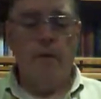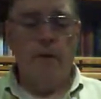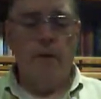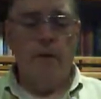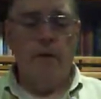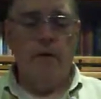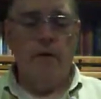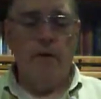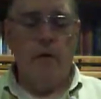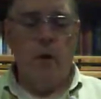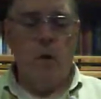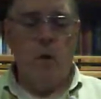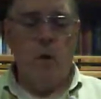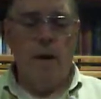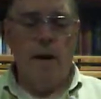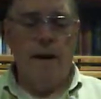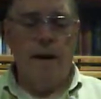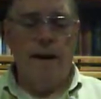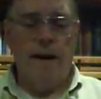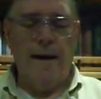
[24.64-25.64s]
So
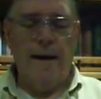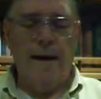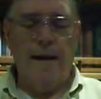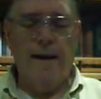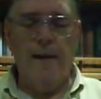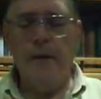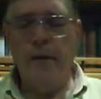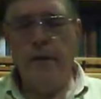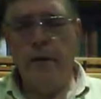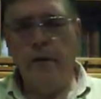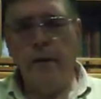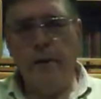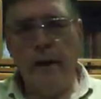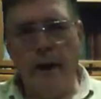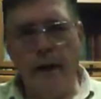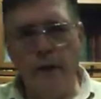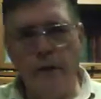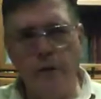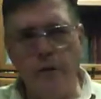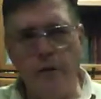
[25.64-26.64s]
this is
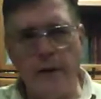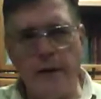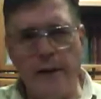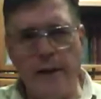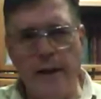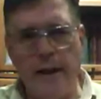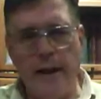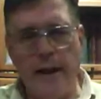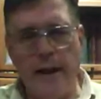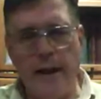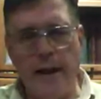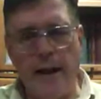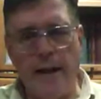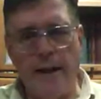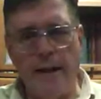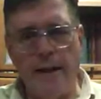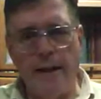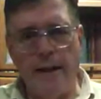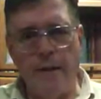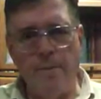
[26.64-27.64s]
actually
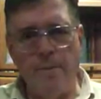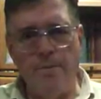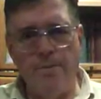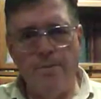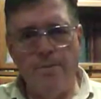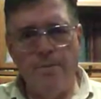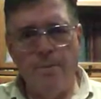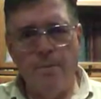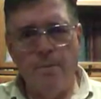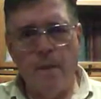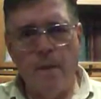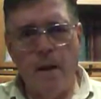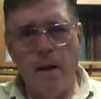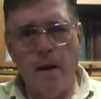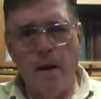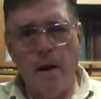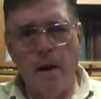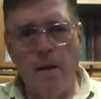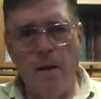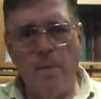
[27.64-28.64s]
a
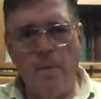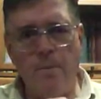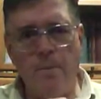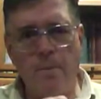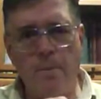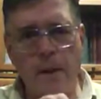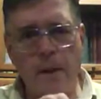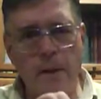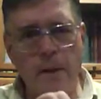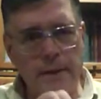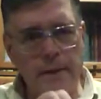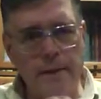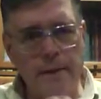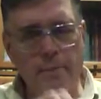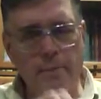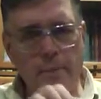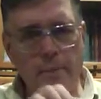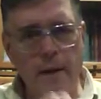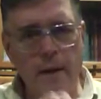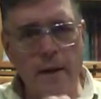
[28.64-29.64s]

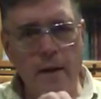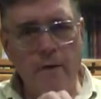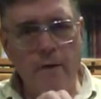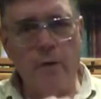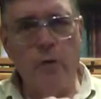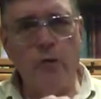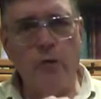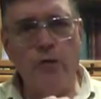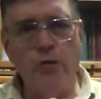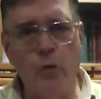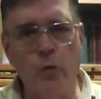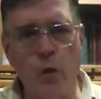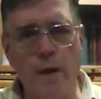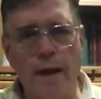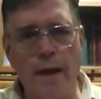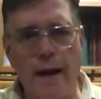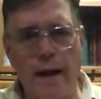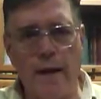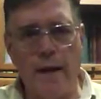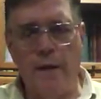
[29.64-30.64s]
medieval
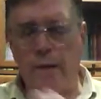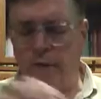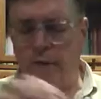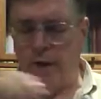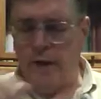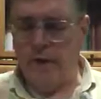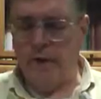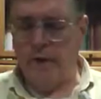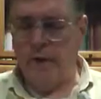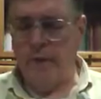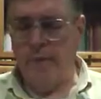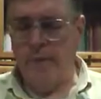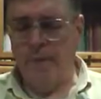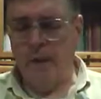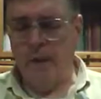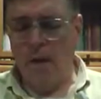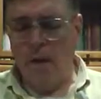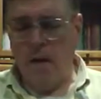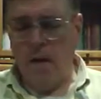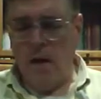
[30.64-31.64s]
shorthand device.
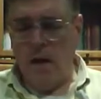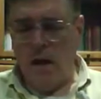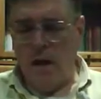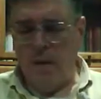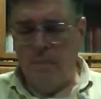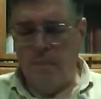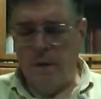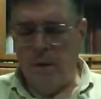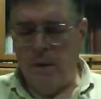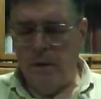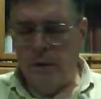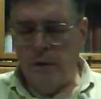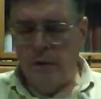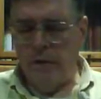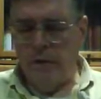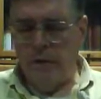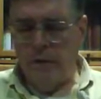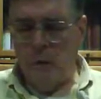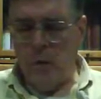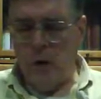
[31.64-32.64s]
Because
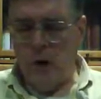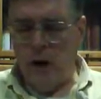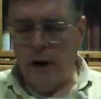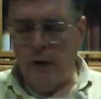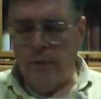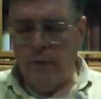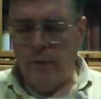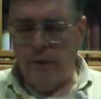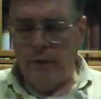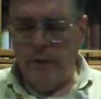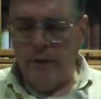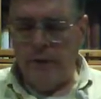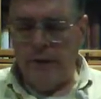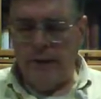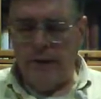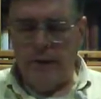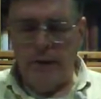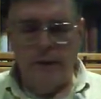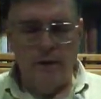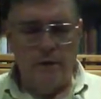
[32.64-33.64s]
scribes
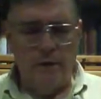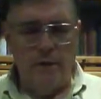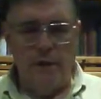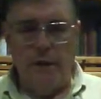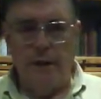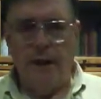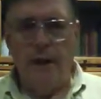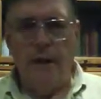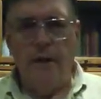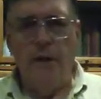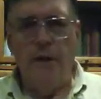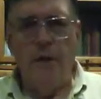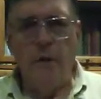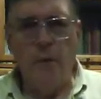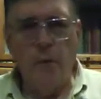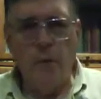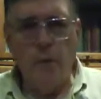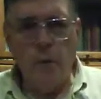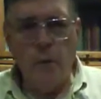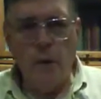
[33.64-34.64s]
in Ireland had
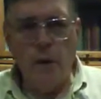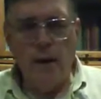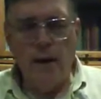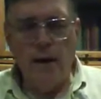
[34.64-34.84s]
to